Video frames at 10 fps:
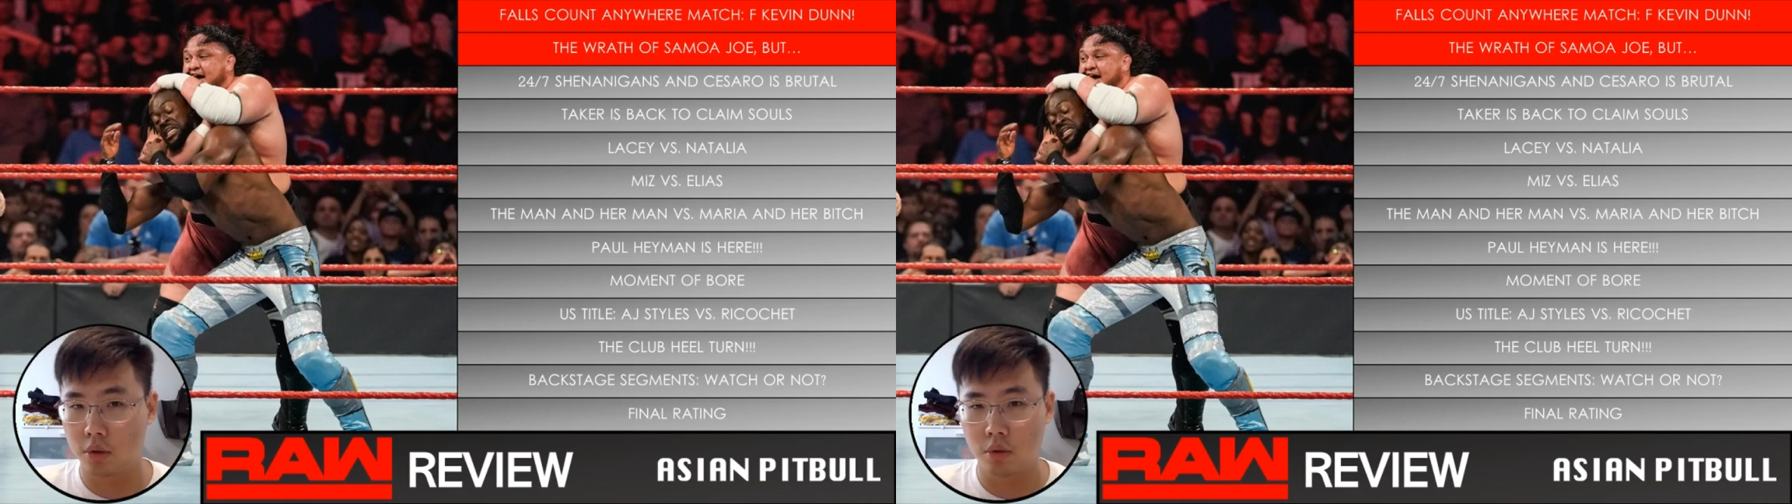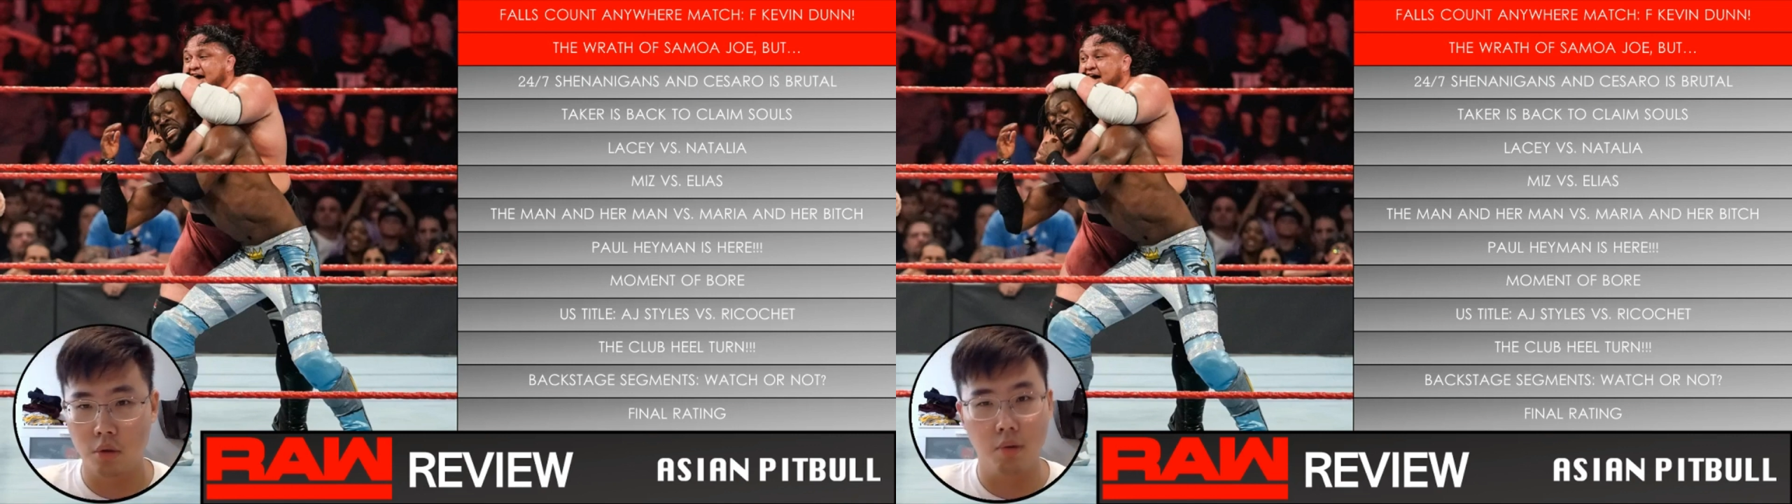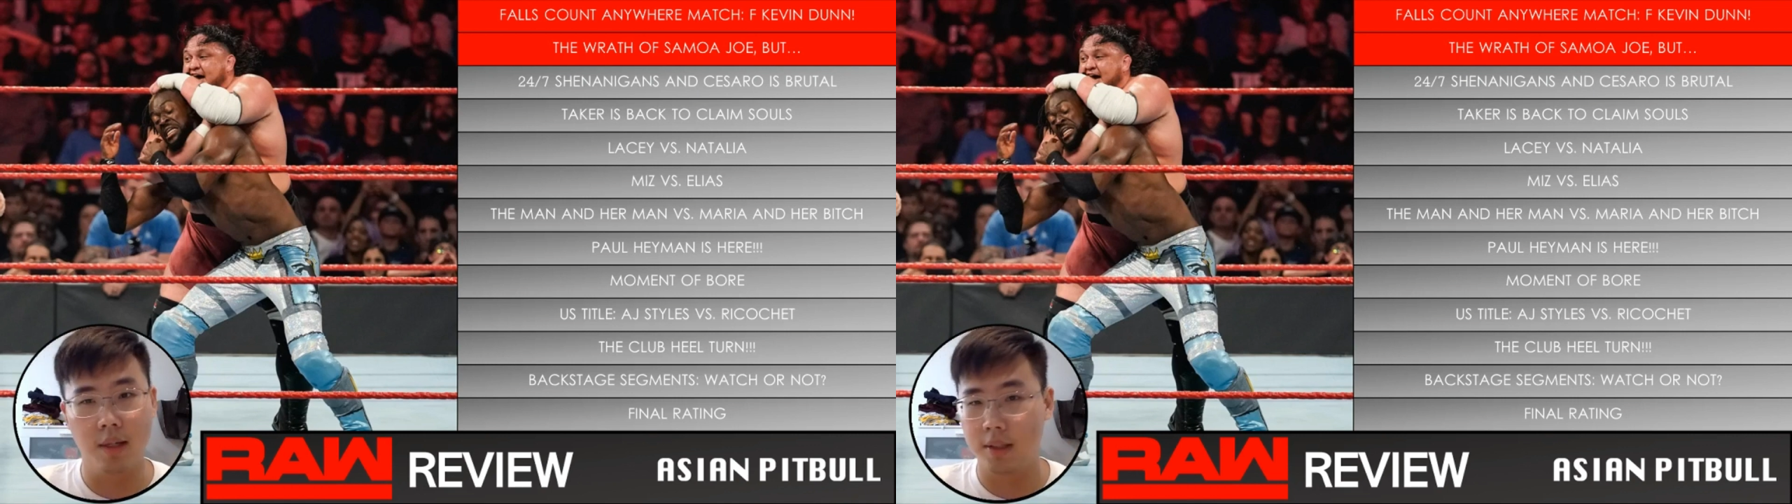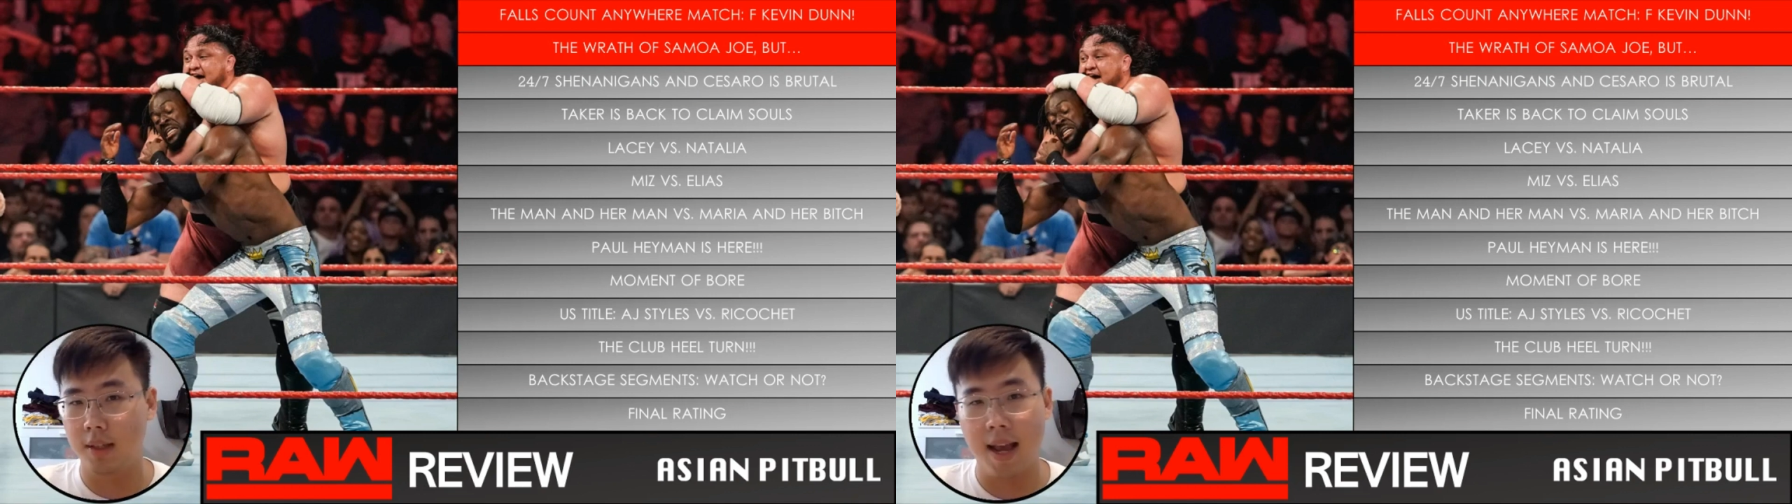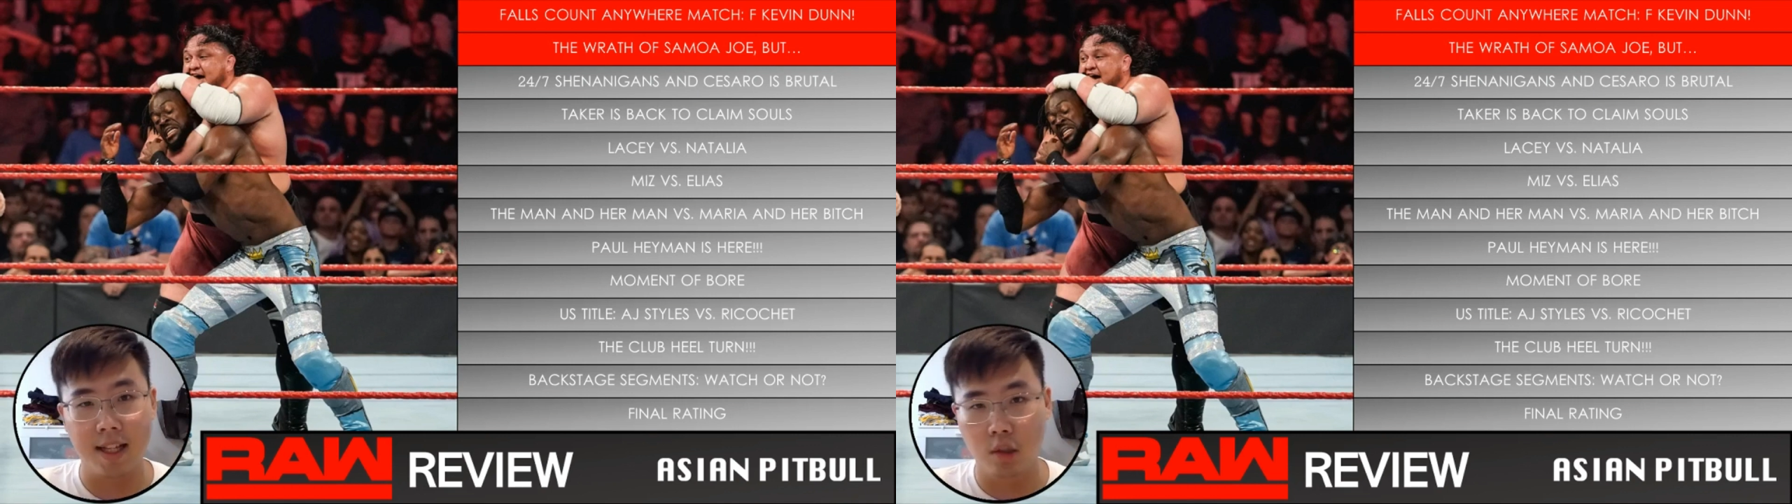Joe is,
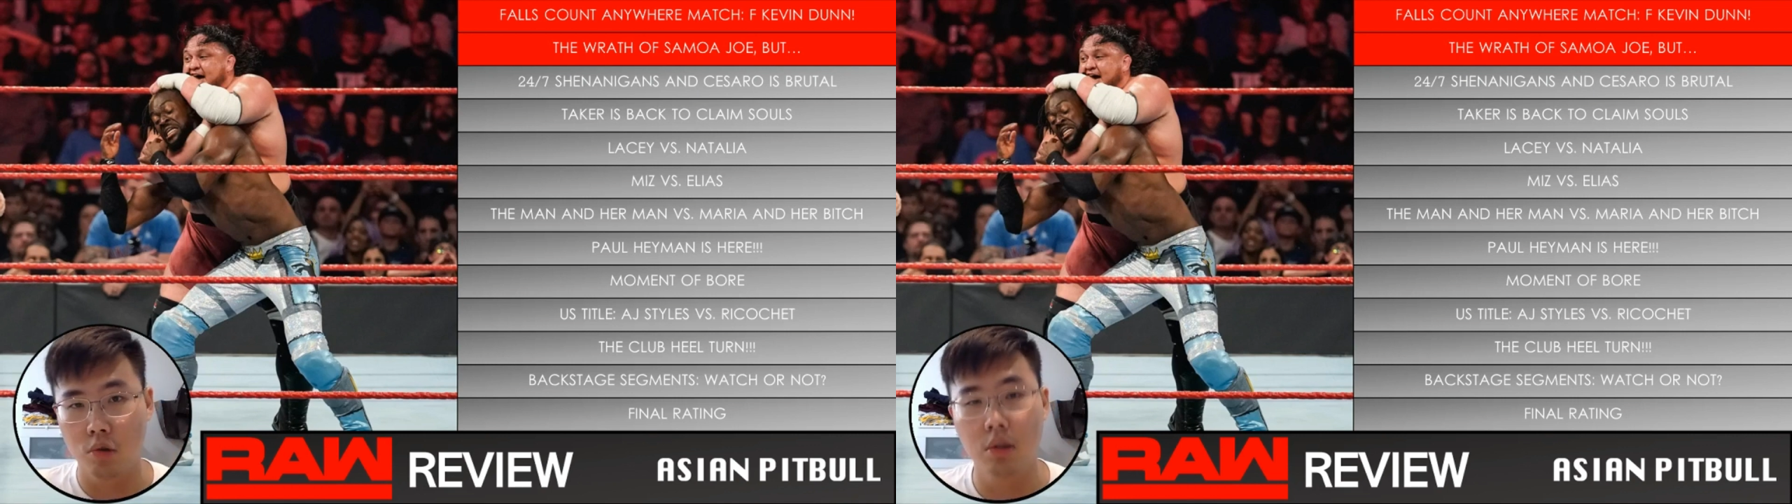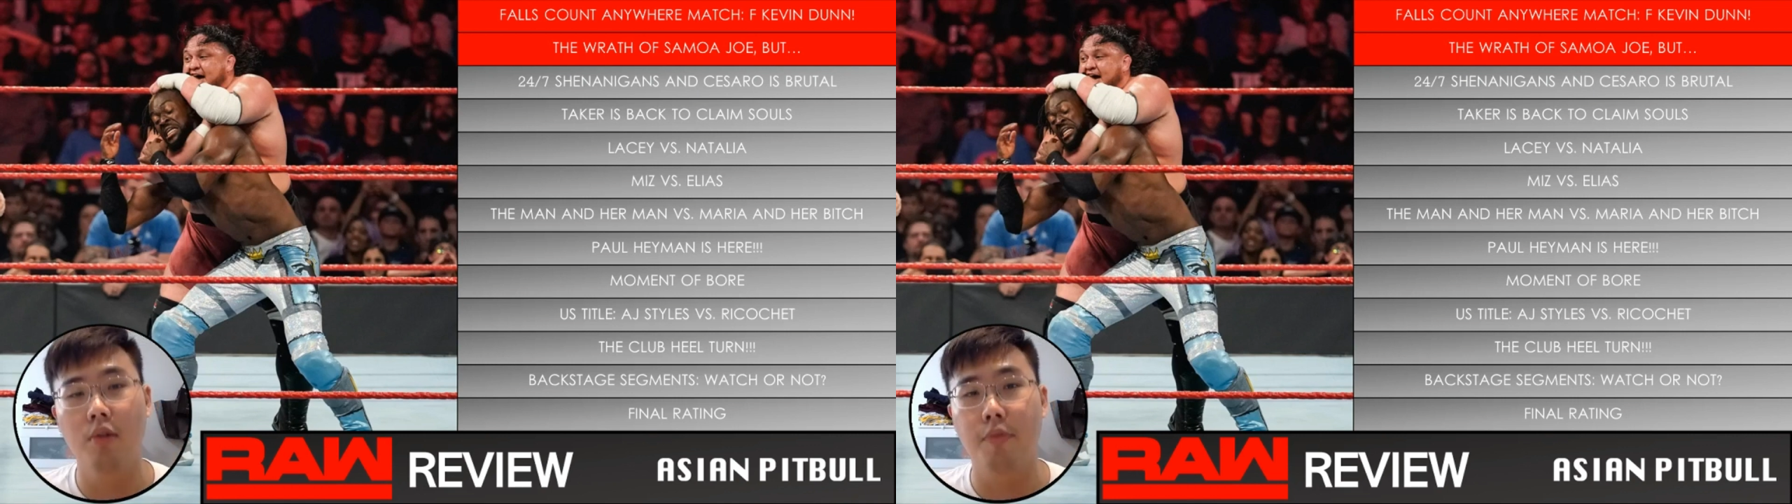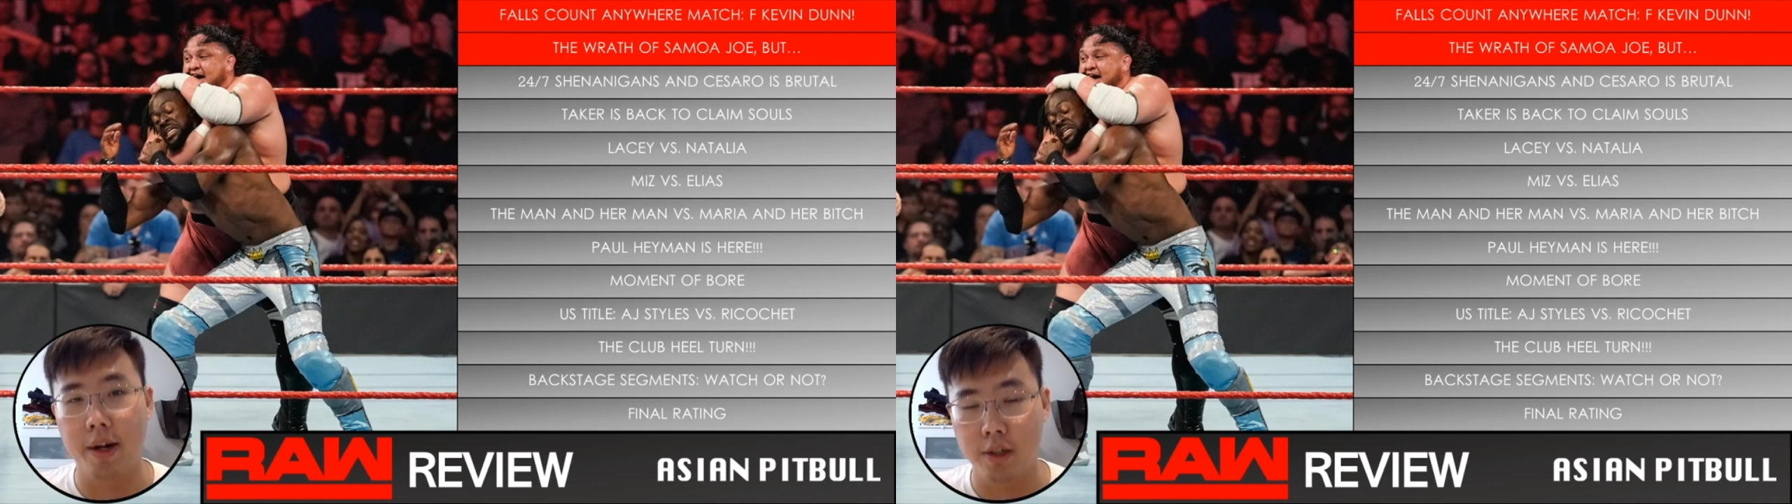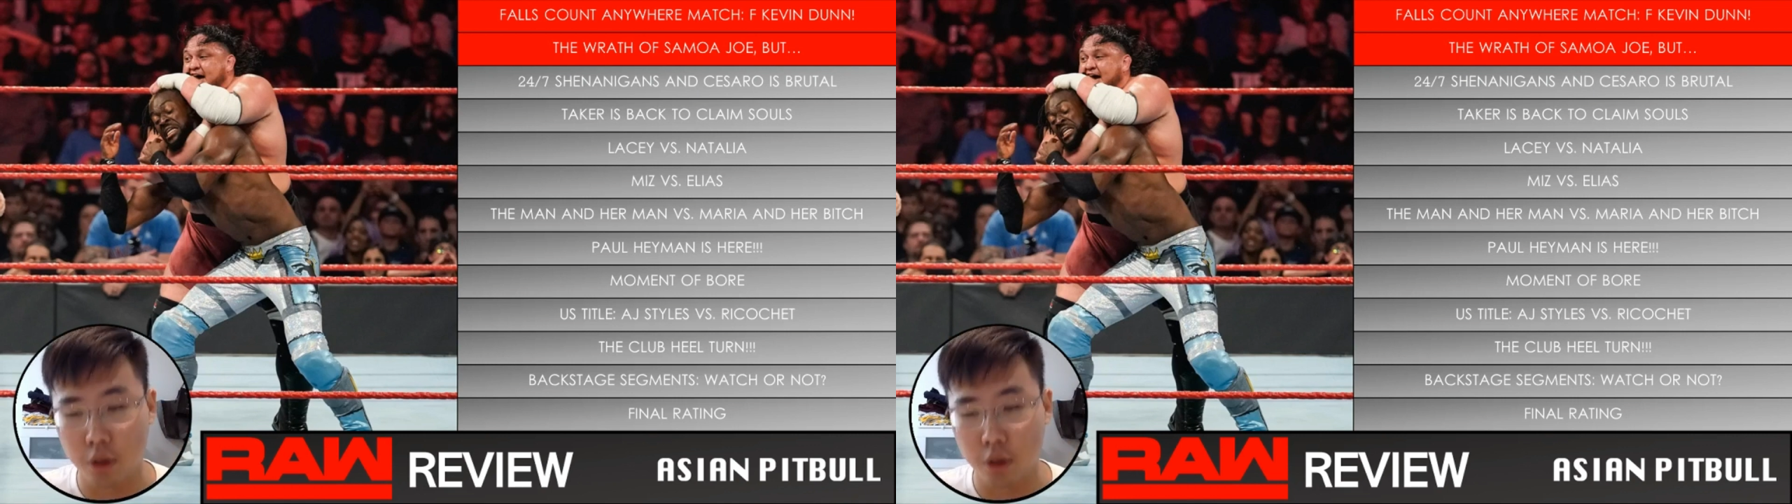as usual, very